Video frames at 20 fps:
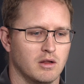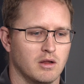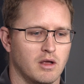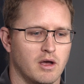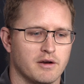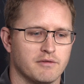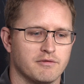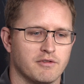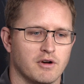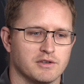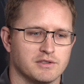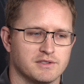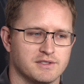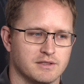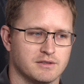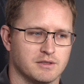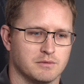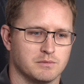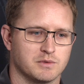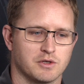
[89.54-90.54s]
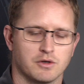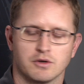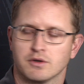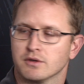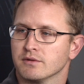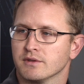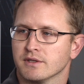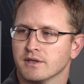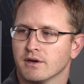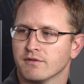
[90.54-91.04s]
A lot of our systems
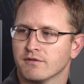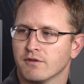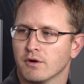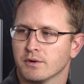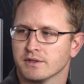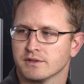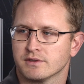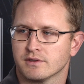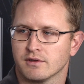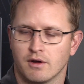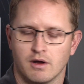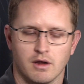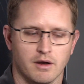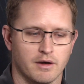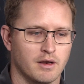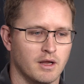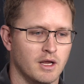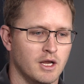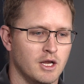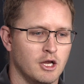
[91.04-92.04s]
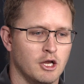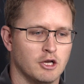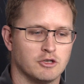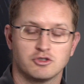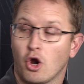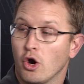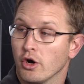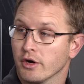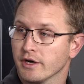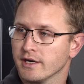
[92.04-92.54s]
currently are focused on
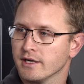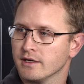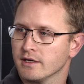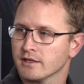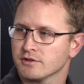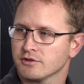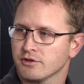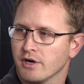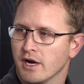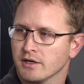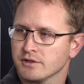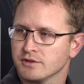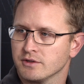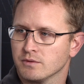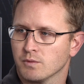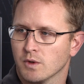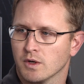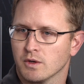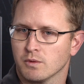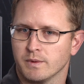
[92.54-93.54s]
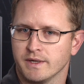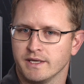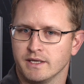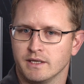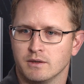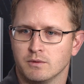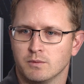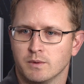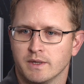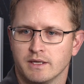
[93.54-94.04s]
targeted extraction, where
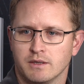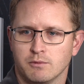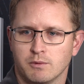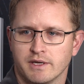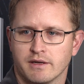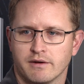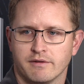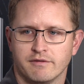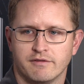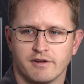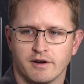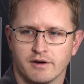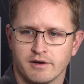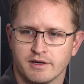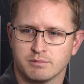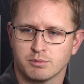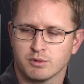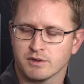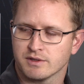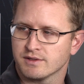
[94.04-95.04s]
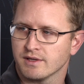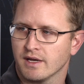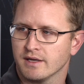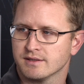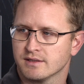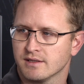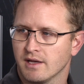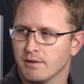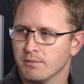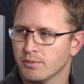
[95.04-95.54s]
we hit a very
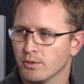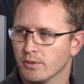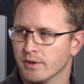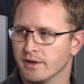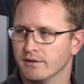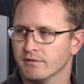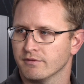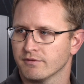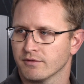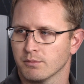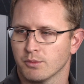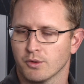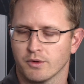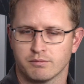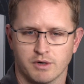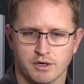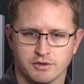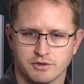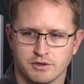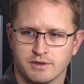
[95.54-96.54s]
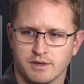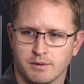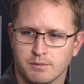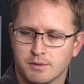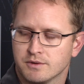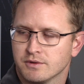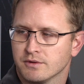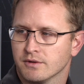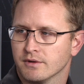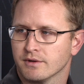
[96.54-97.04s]
precise set point for both pressure,
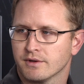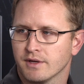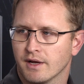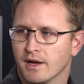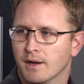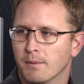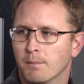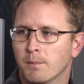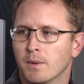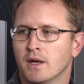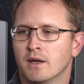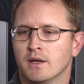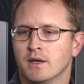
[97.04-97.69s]
temperature, and time.